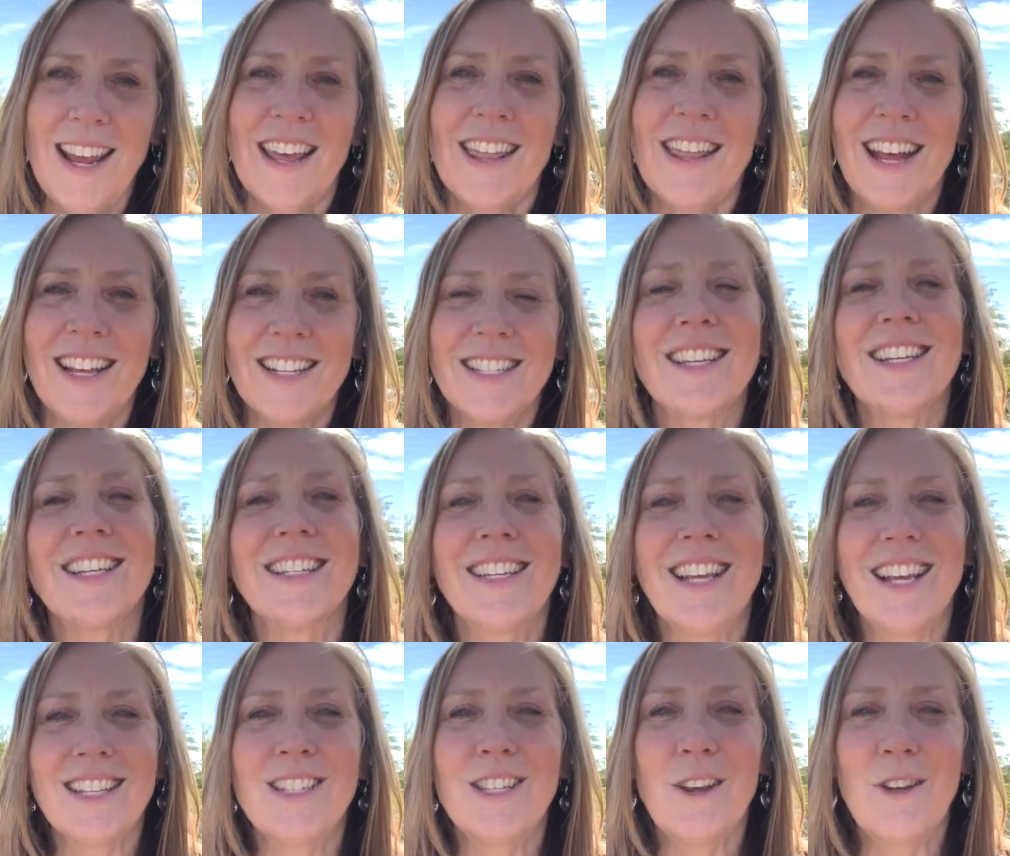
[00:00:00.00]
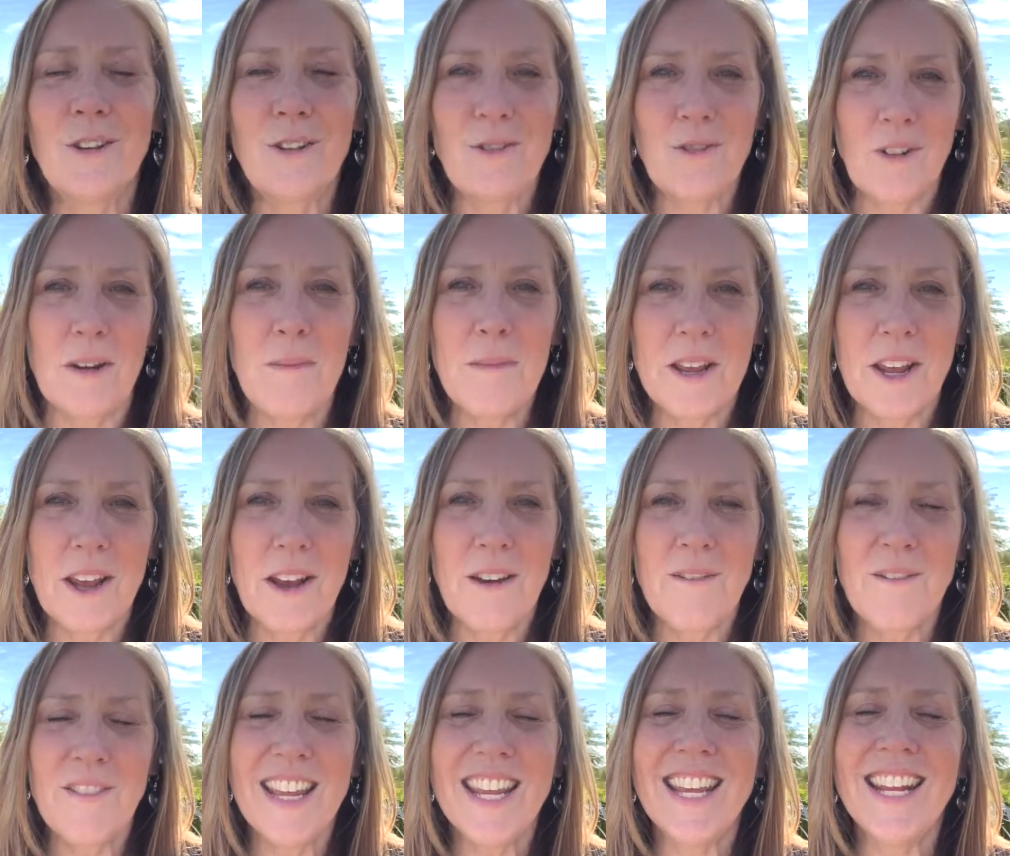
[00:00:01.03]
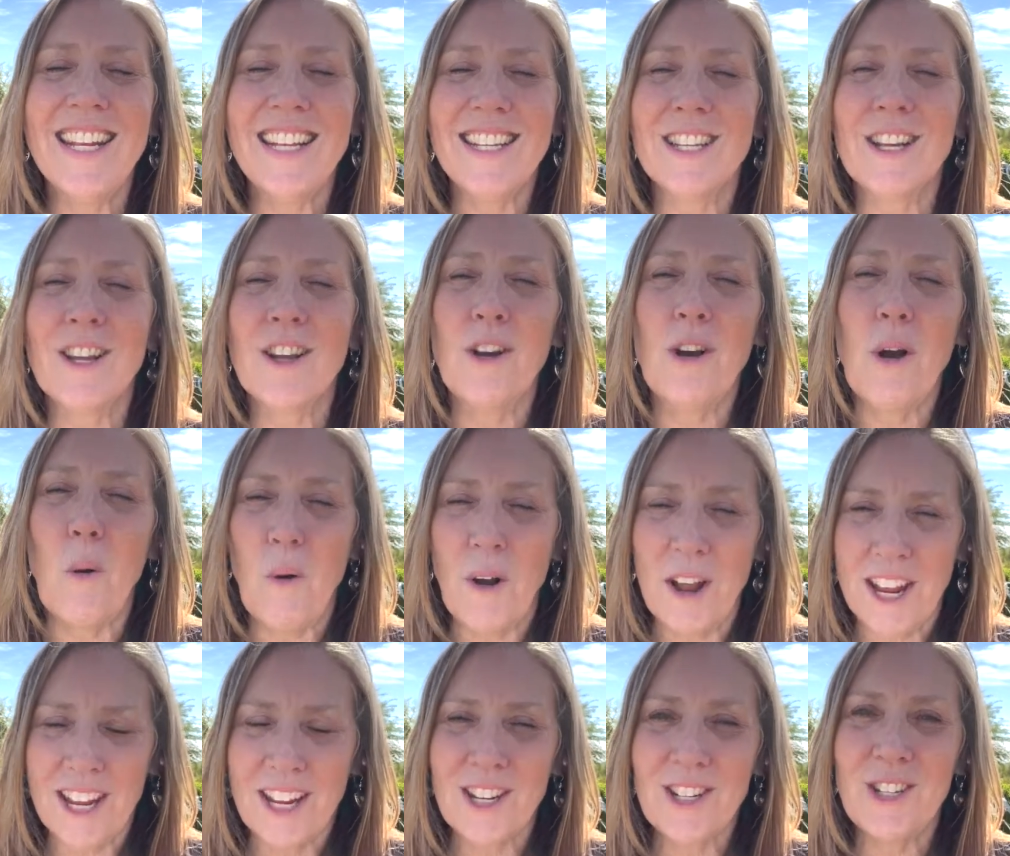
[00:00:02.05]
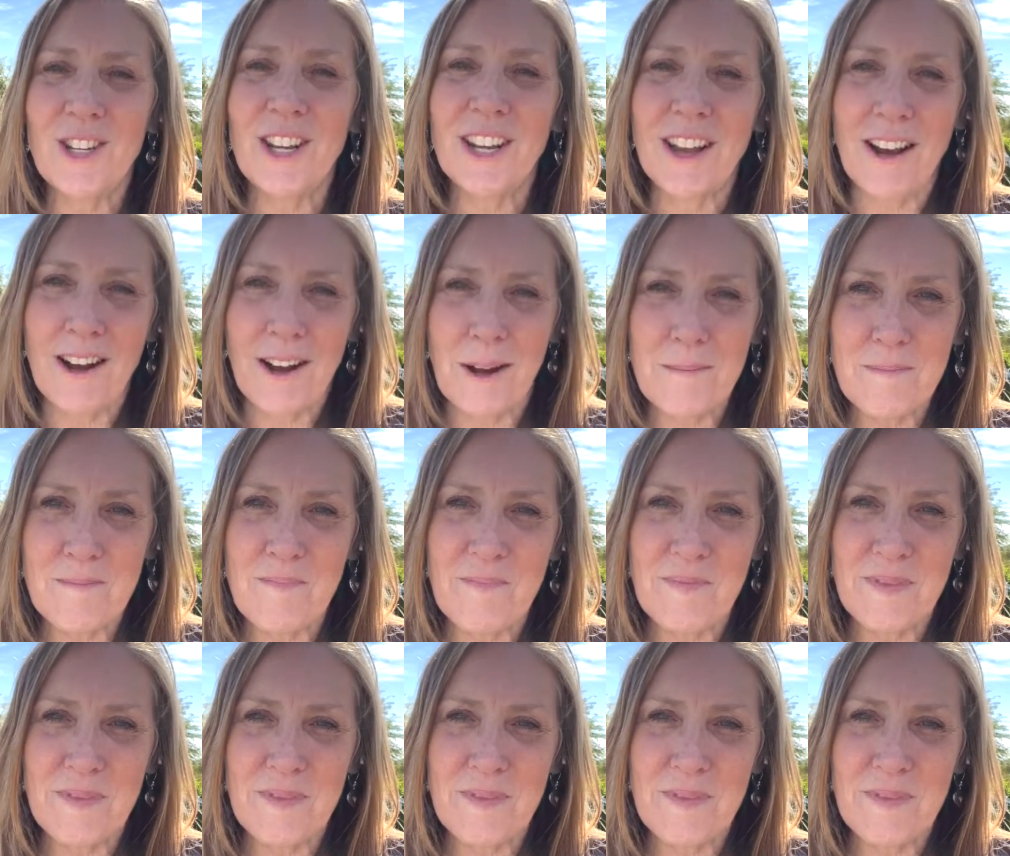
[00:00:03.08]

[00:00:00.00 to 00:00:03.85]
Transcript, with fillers: that success that you're dreaming of, it is going to come.